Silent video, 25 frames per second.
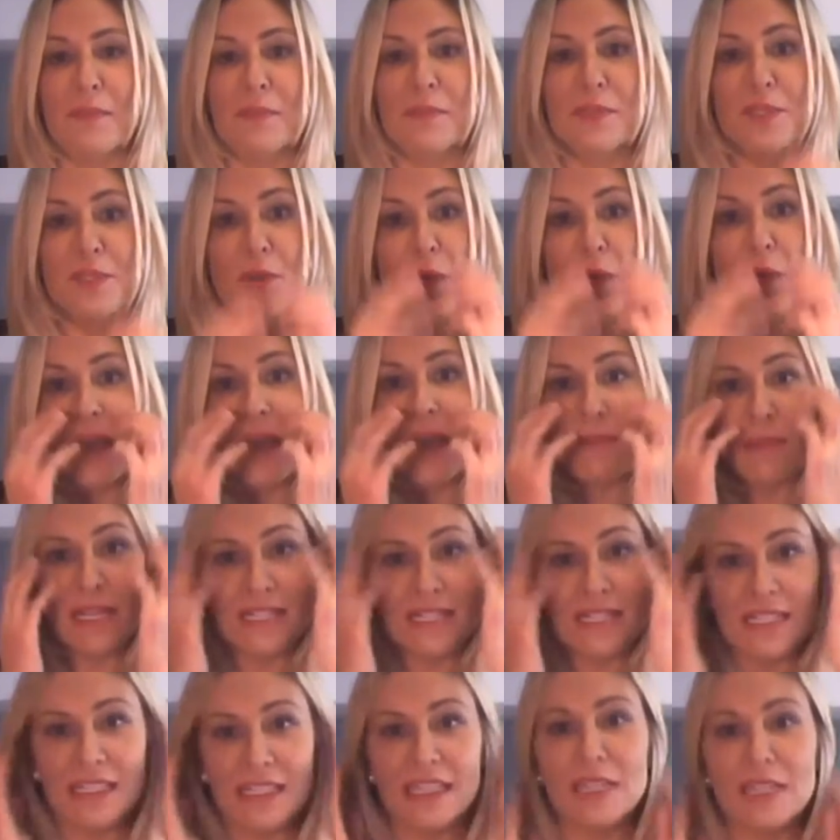So I
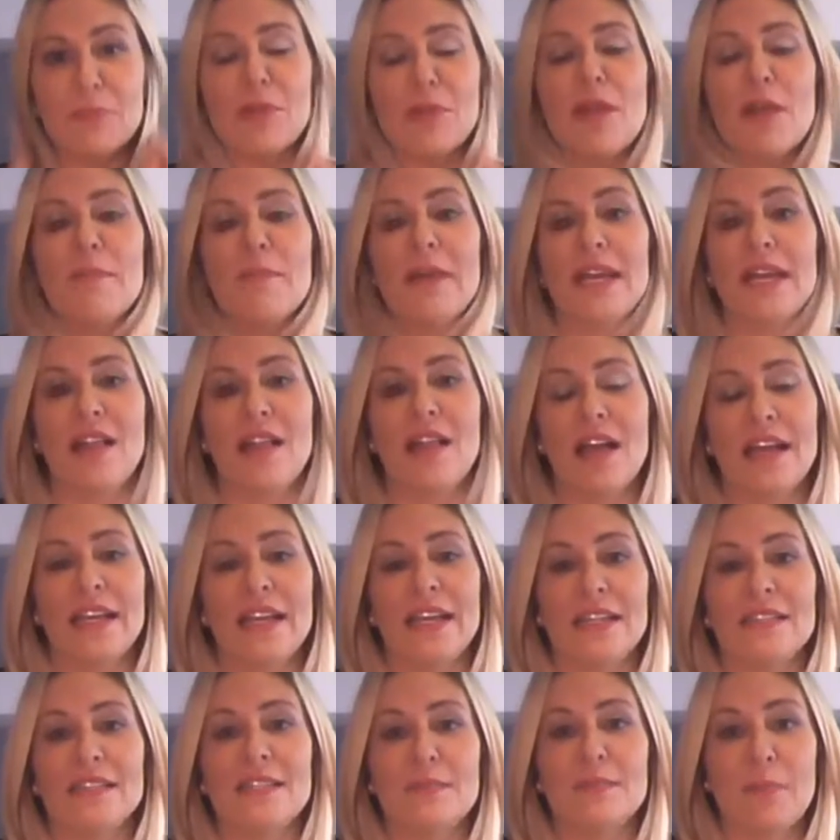basically prep my
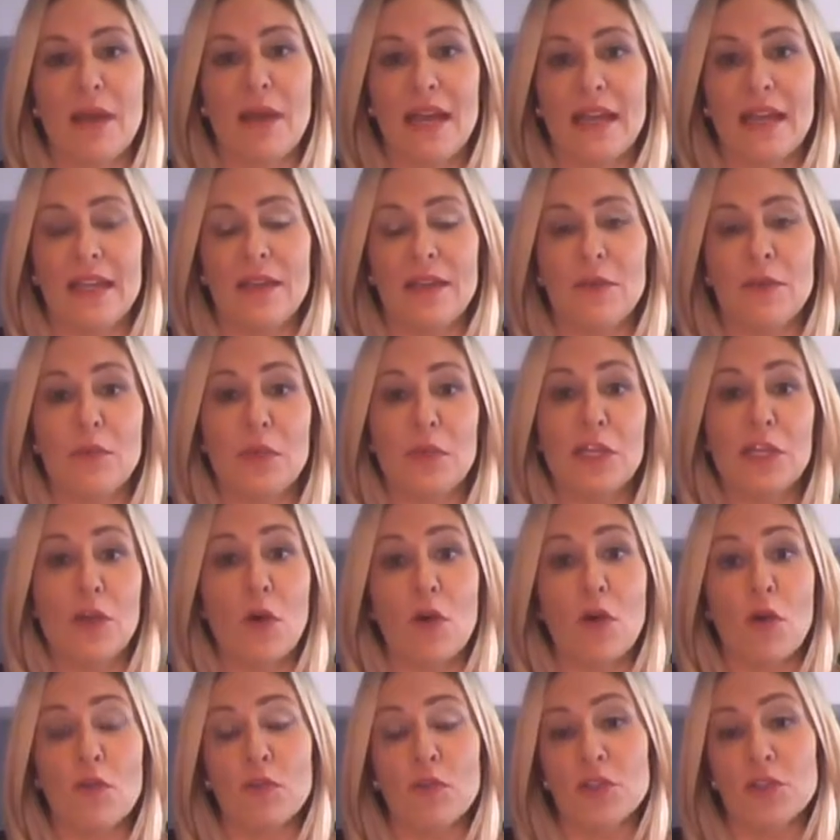clients we
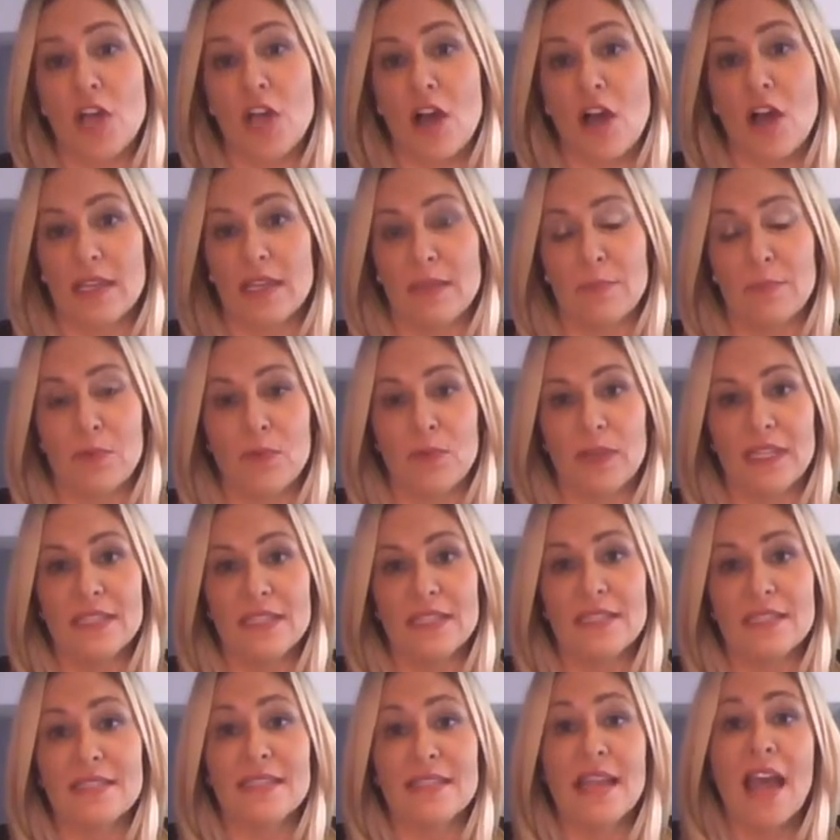go over talking
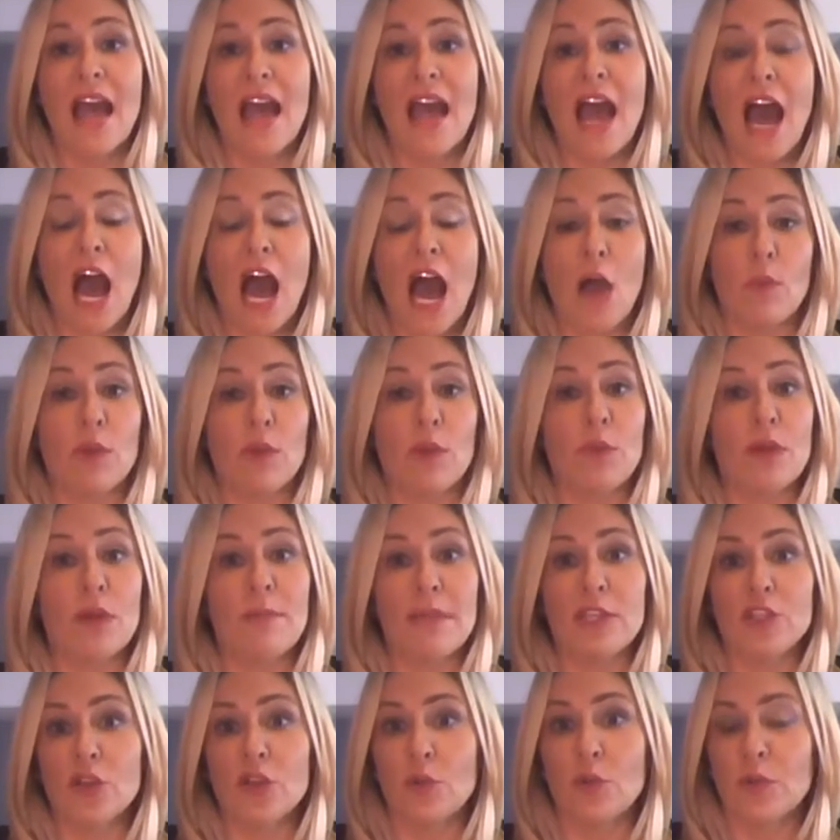points. We want to
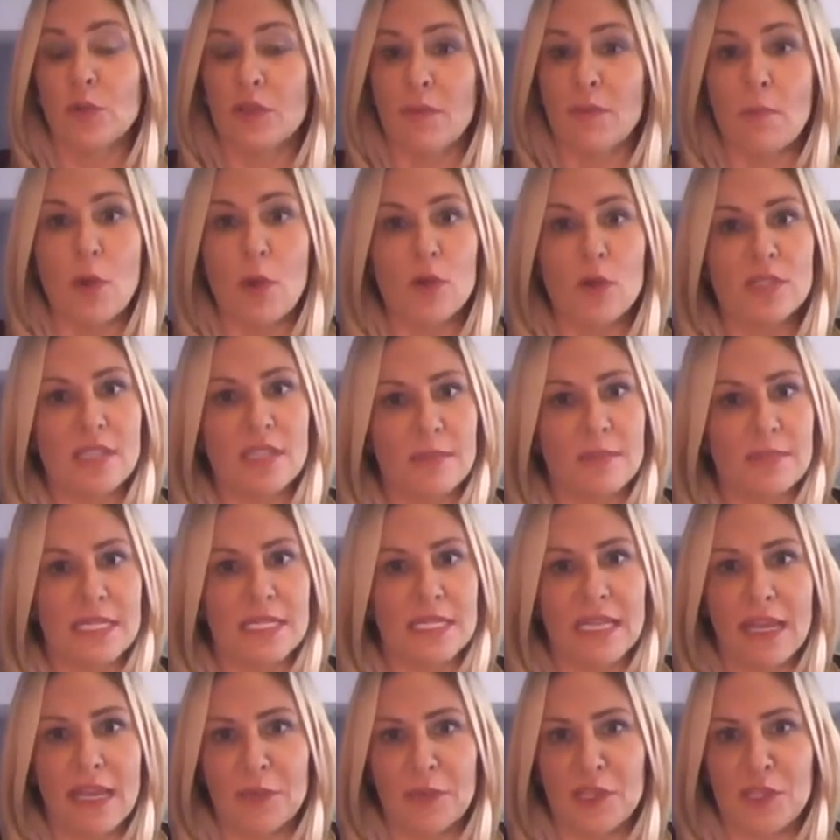make sure we're the most up
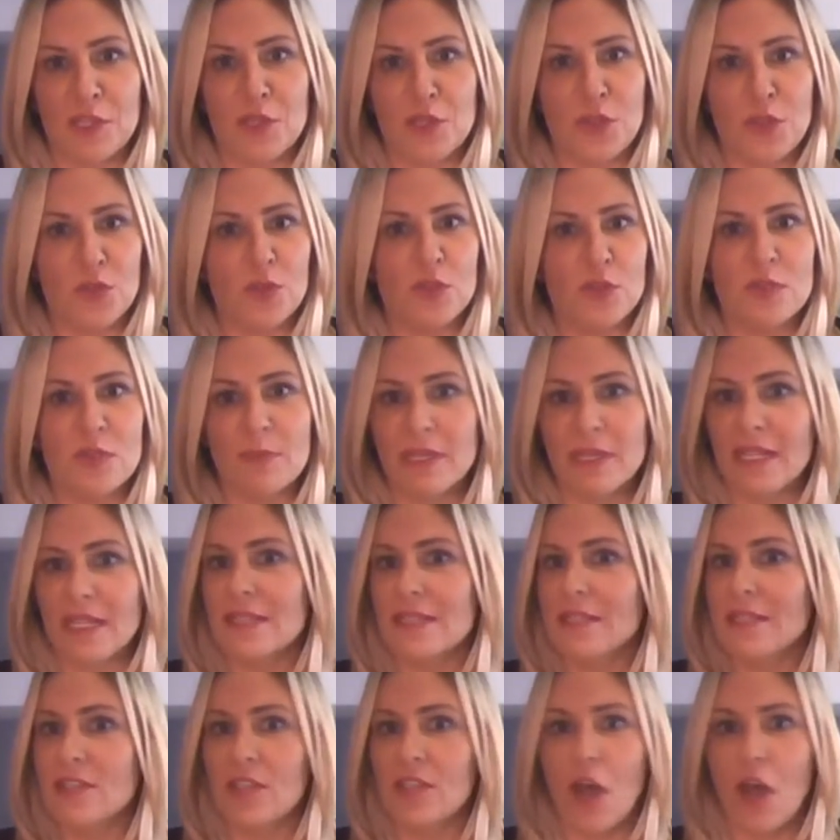to date with the news
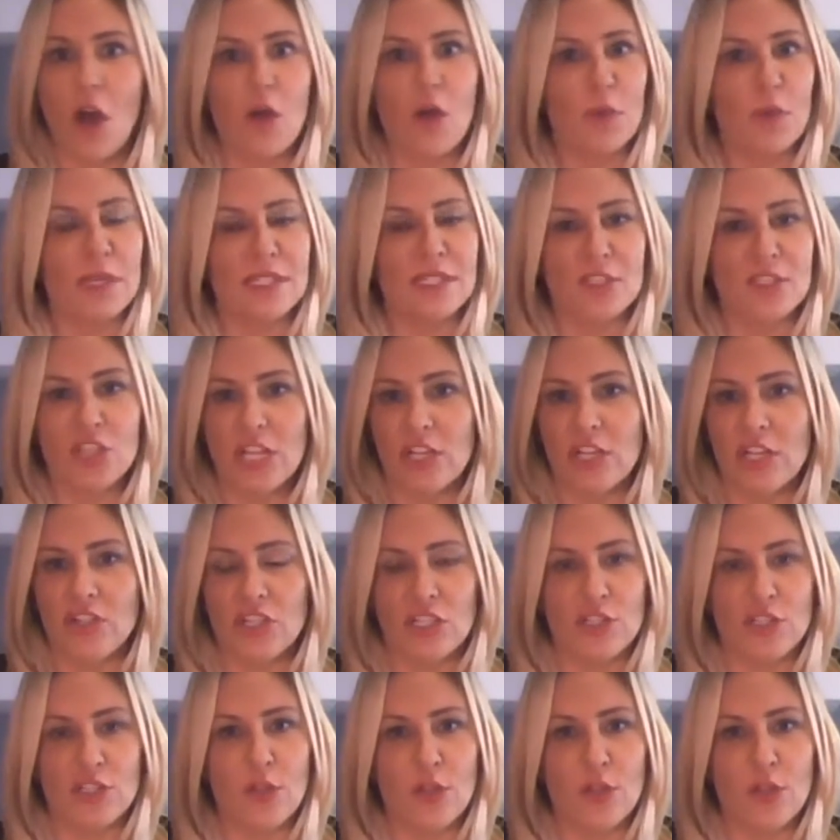because it's always changing